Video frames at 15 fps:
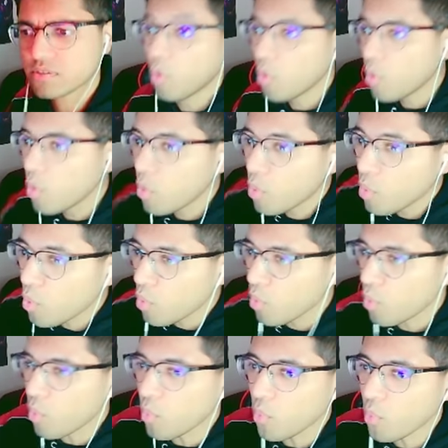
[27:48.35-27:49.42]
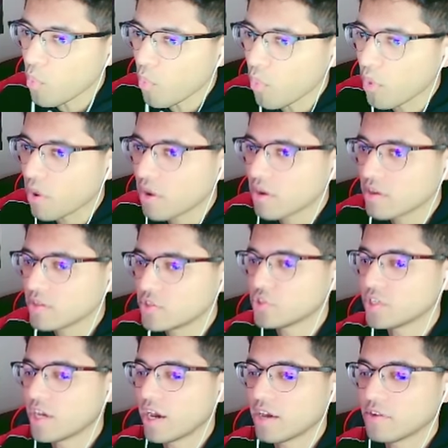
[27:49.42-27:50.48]
Oh,
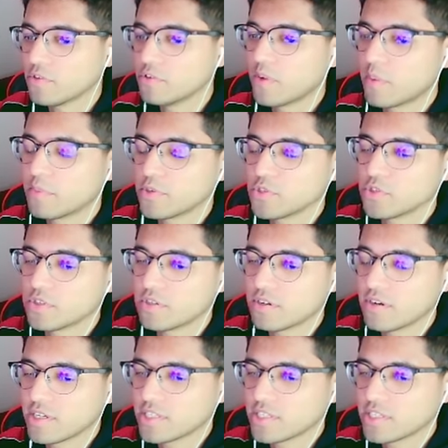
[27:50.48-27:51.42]
chat, who remembers her?